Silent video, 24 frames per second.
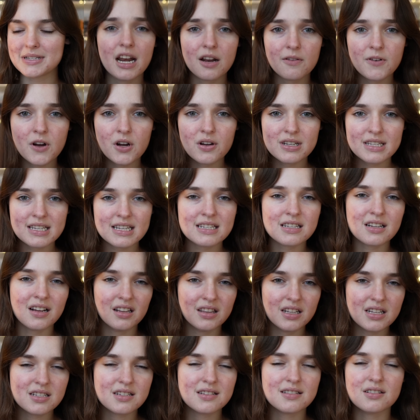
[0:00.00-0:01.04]
And it focuses
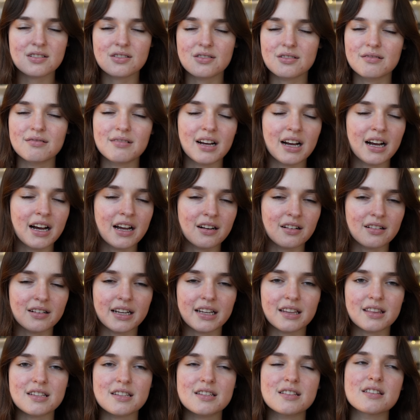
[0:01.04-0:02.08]
on this dude, I don't
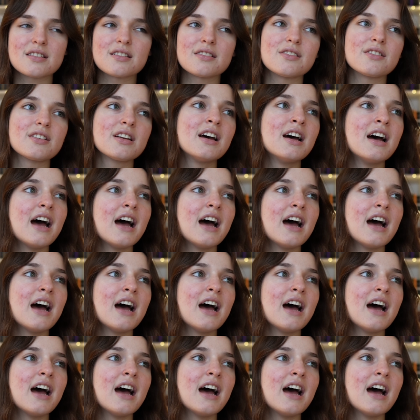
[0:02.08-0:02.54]
like this dude.